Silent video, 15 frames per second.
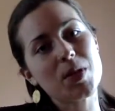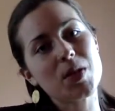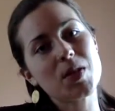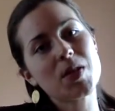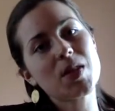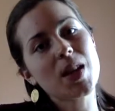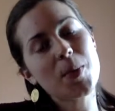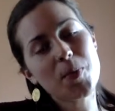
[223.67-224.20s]
There's
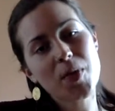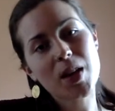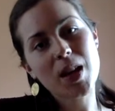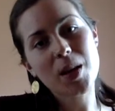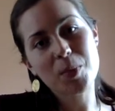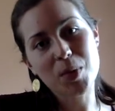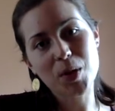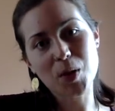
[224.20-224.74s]

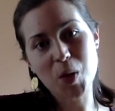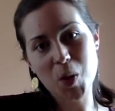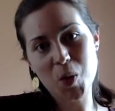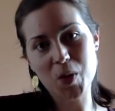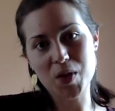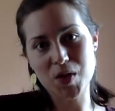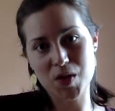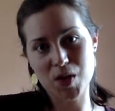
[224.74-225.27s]
something below
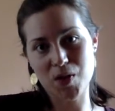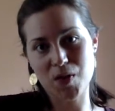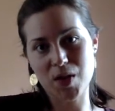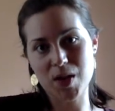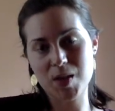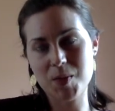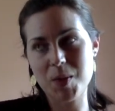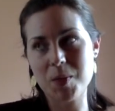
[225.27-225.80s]
the
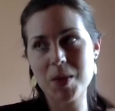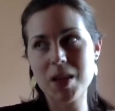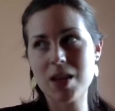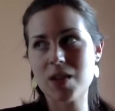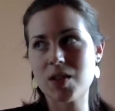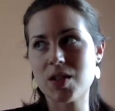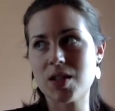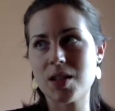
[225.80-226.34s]
surface. Maybe
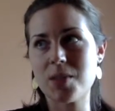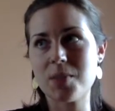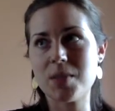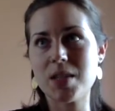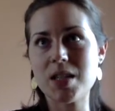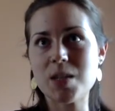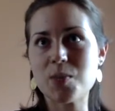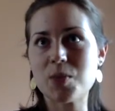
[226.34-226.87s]
there's some
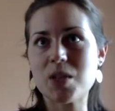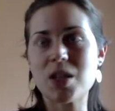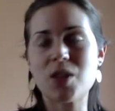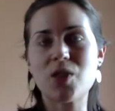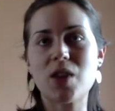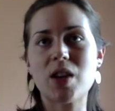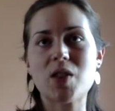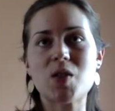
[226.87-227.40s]
deeply
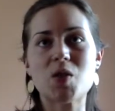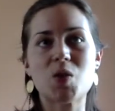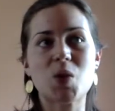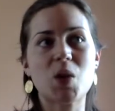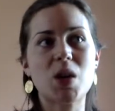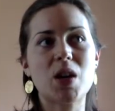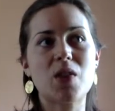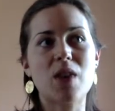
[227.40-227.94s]
ingrained
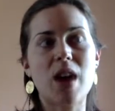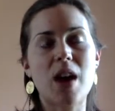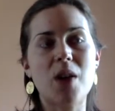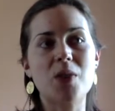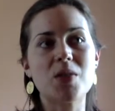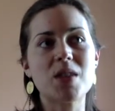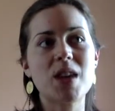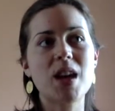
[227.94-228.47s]
story
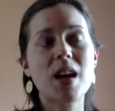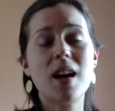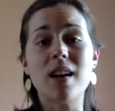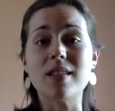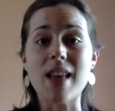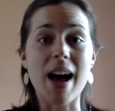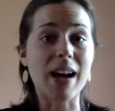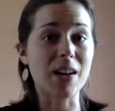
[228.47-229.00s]
around a
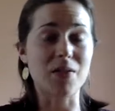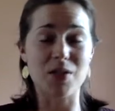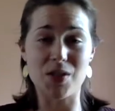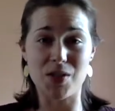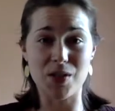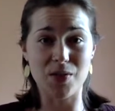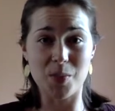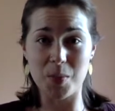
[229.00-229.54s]
lack of
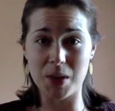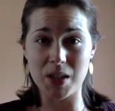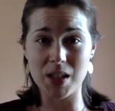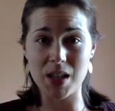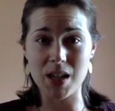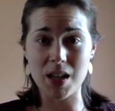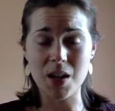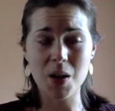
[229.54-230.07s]

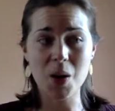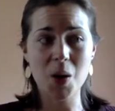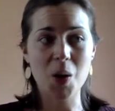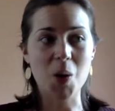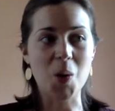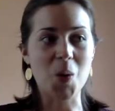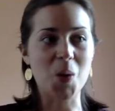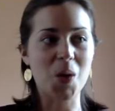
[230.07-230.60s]
deservability
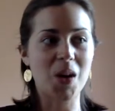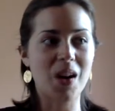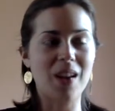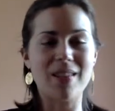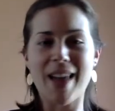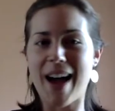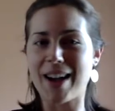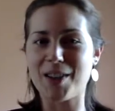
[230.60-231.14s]
or a
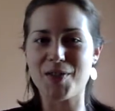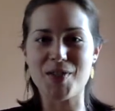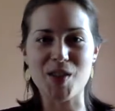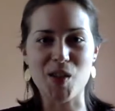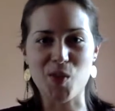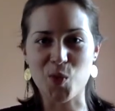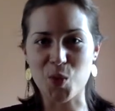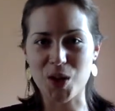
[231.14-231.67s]
lack of
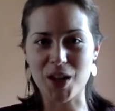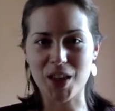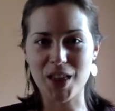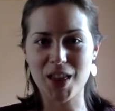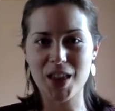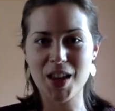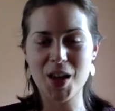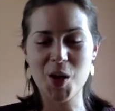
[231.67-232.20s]
self-worth
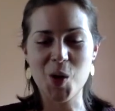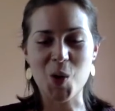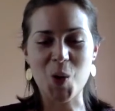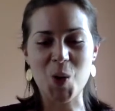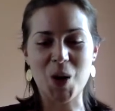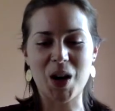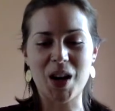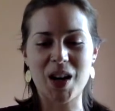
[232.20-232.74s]

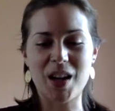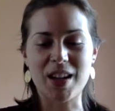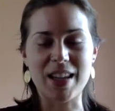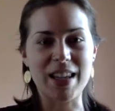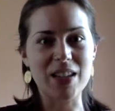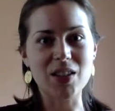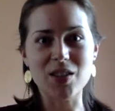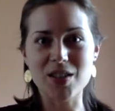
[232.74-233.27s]
or
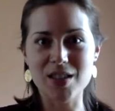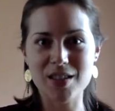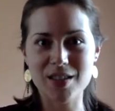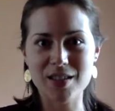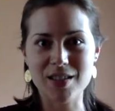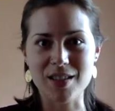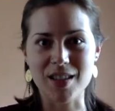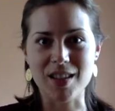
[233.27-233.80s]
guilt,
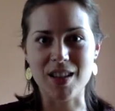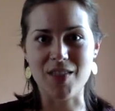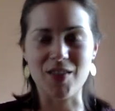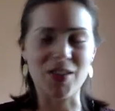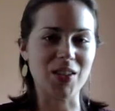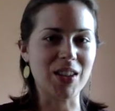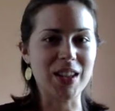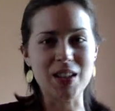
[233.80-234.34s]
like they
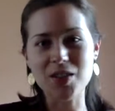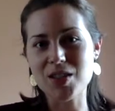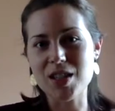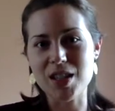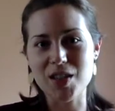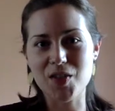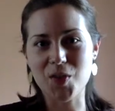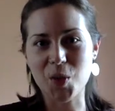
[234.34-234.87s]
feel
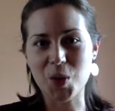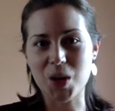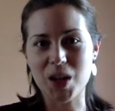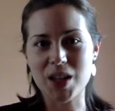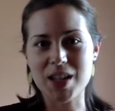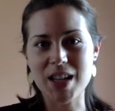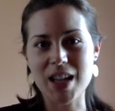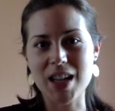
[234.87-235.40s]
guilty
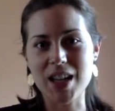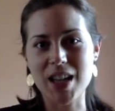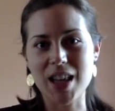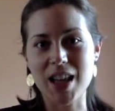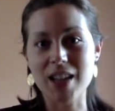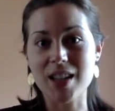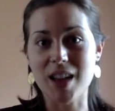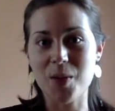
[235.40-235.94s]
for taking
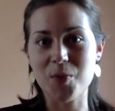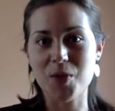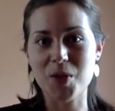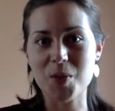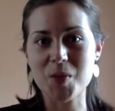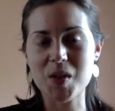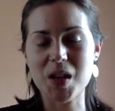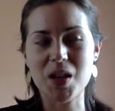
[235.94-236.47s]
that time for
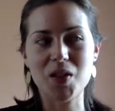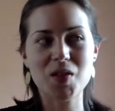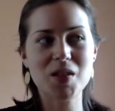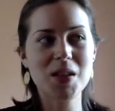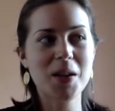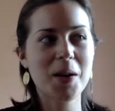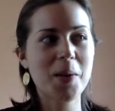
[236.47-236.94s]
themselves.